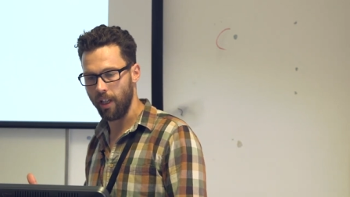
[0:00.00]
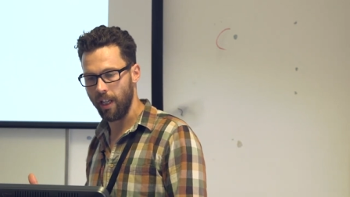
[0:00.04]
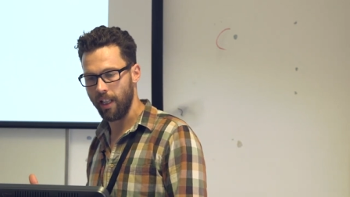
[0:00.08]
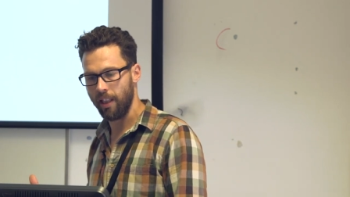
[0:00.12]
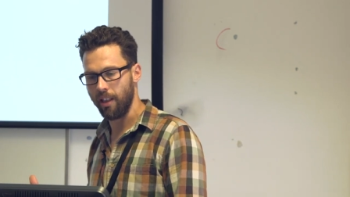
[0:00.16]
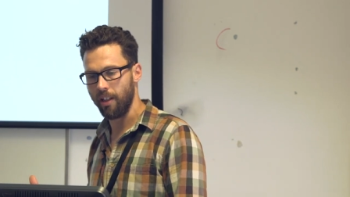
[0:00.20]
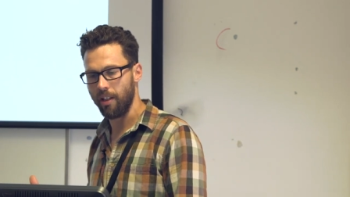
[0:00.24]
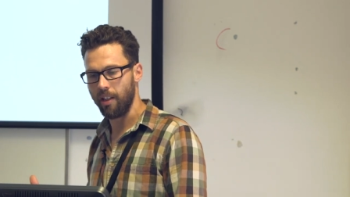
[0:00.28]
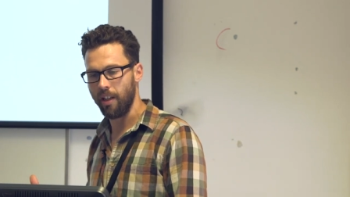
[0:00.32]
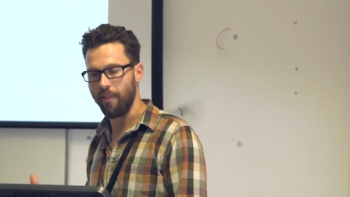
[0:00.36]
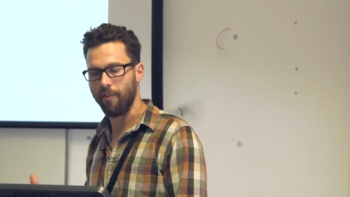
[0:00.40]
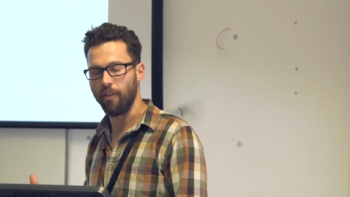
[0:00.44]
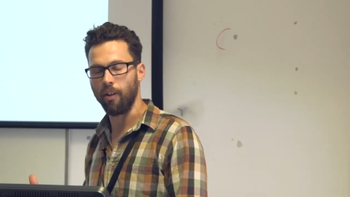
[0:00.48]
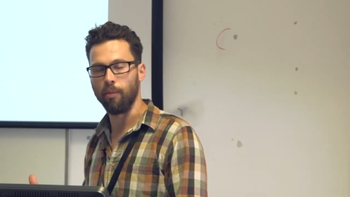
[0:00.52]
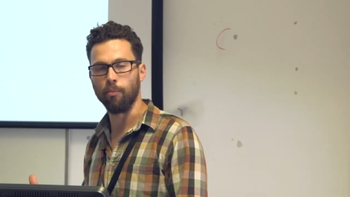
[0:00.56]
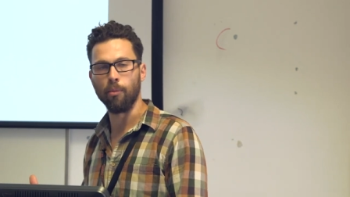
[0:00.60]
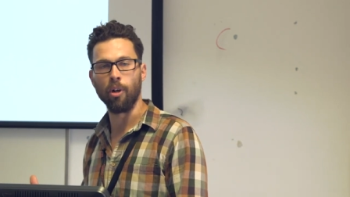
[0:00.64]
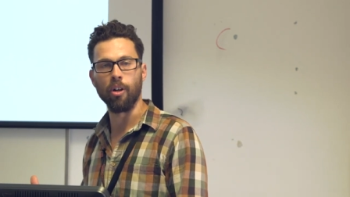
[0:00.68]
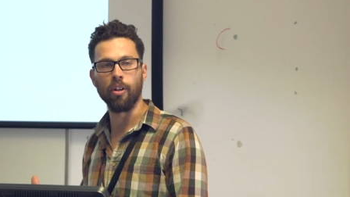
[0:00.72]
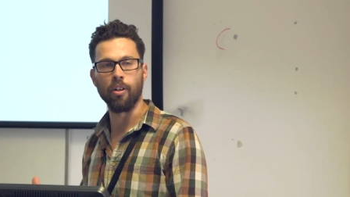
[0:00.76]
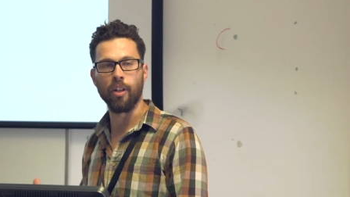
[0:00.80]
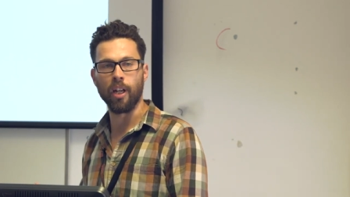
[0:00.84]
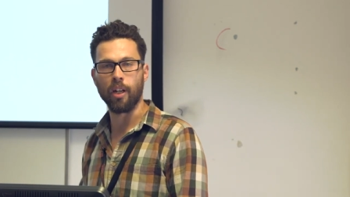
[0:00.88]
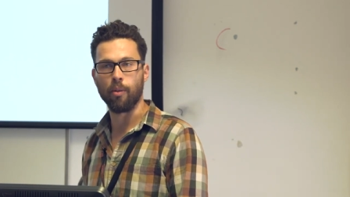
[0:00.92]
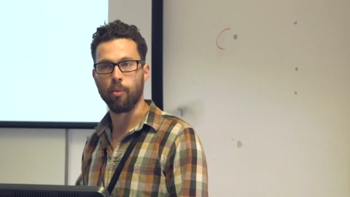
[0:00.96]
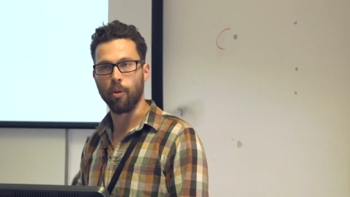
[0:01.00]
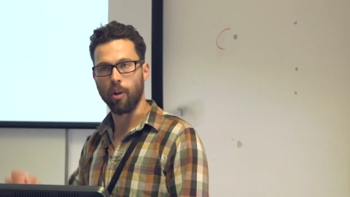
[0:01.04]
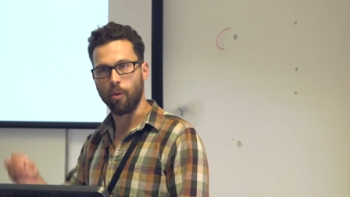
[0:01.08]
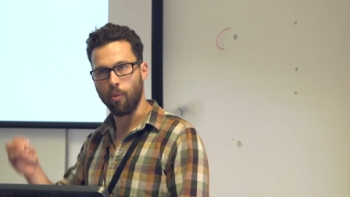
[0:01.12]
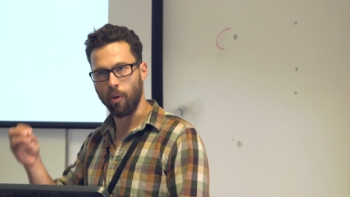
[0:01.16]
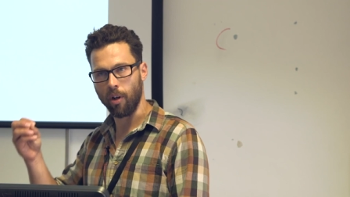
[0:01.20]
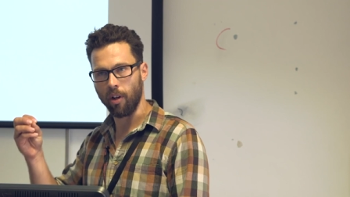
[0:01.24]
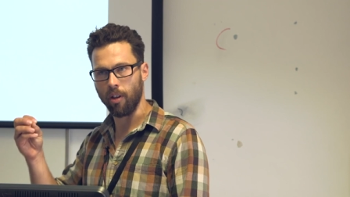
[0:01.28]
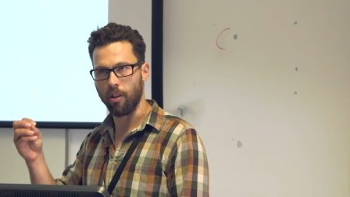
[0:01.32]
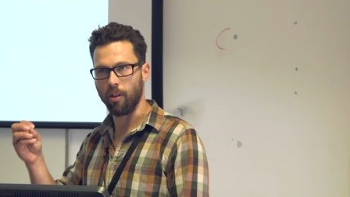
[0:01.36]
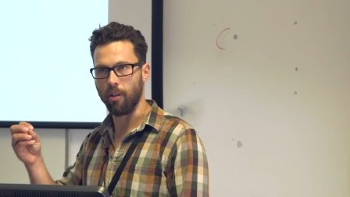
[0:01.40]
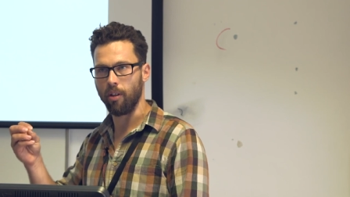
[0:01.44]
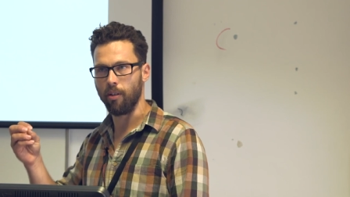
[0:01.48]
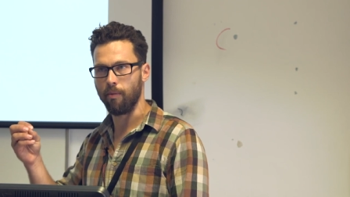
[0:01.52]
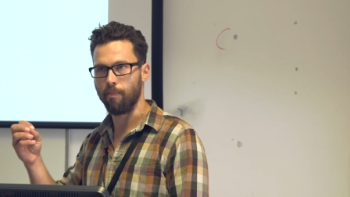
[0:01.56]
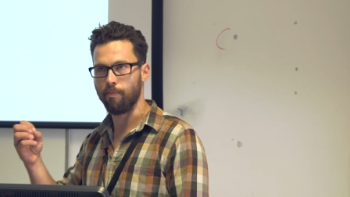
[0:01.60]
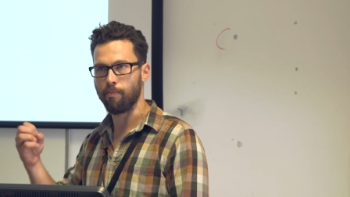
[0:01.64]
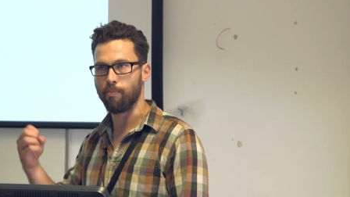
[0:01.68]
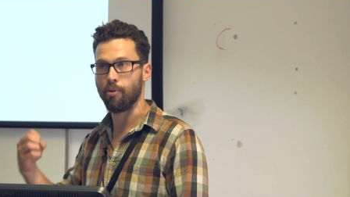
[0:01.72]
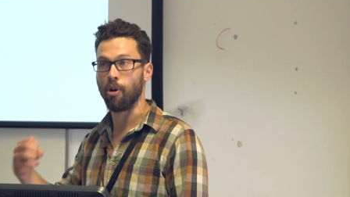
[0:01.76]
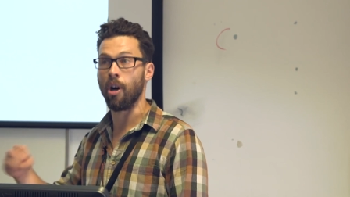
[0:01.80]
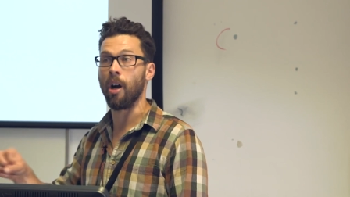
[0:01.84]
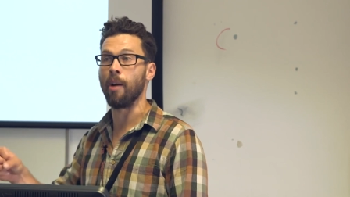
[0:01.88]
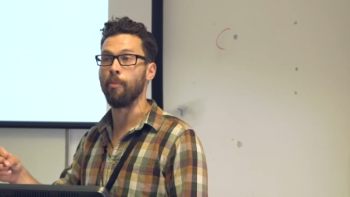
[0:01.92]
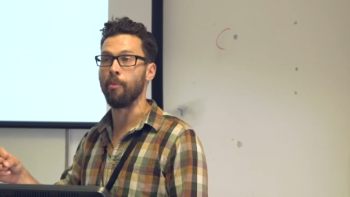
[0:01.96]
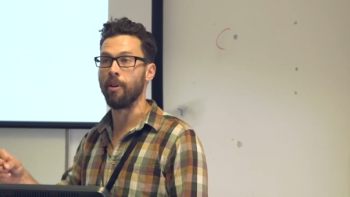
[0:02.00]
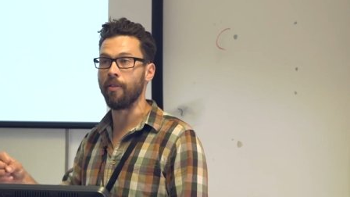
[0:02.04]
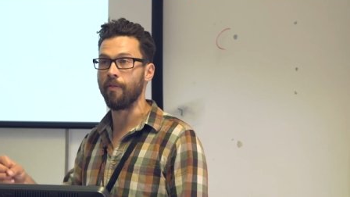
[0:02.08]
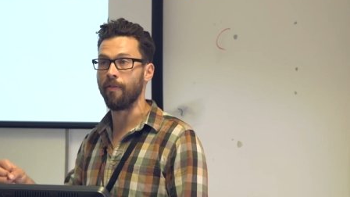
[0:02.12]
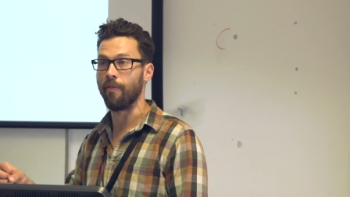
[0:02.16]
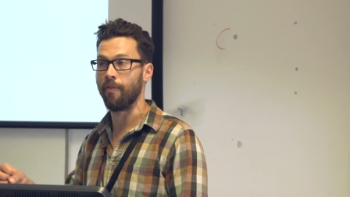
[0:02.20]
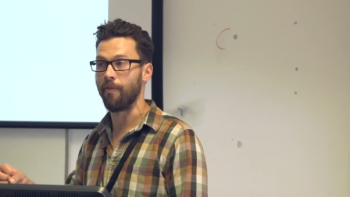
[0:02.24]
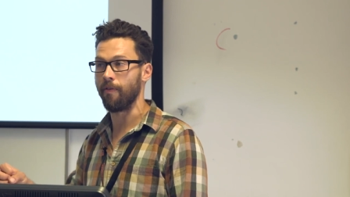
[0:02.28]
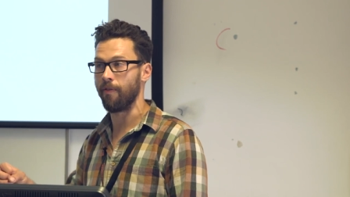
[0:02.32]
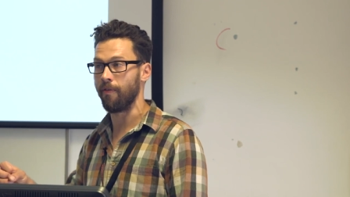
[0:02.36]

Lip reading: in the default mode network, one of the primary